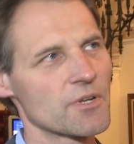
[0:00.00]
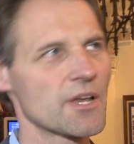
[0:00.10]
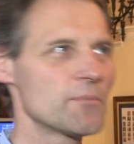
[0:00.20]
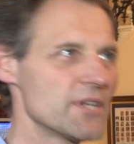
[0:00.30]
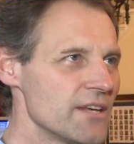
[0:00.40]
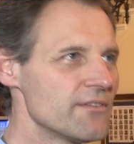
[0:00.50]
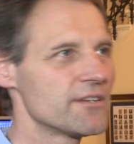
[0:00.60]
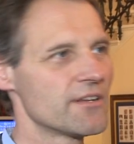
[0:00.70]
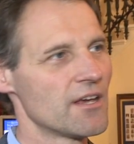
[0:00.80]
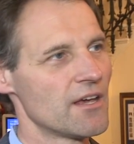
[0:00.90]
but I believe
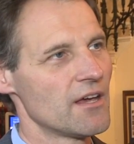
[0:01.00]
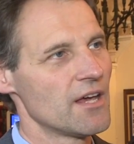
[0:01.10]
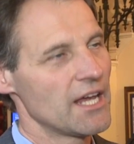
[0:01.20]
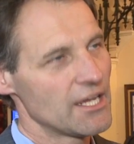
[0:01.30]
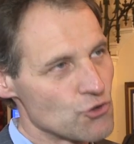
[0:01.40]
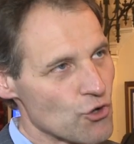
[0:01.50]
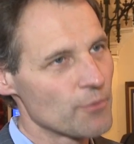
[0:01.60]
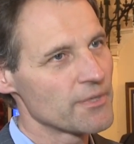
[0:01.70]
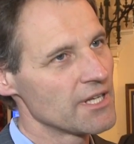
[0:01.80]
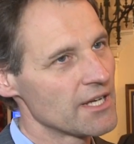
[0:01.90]
in
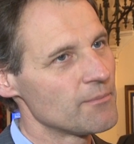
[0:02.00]
Germany